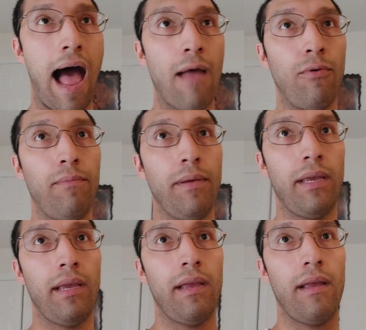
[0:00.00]
I would
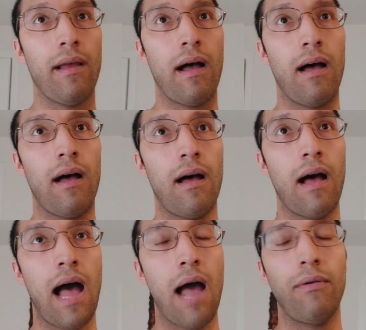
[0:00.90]
be
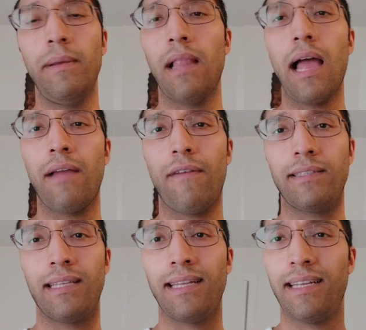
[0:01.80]
lying if I
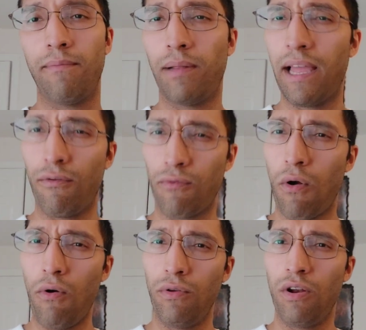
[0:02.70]
said that didn't play a
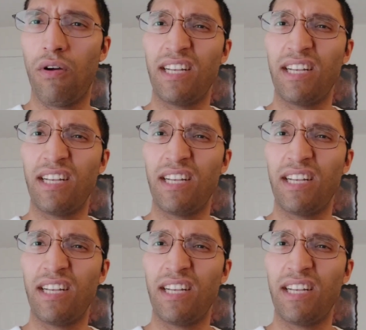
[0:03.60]
role.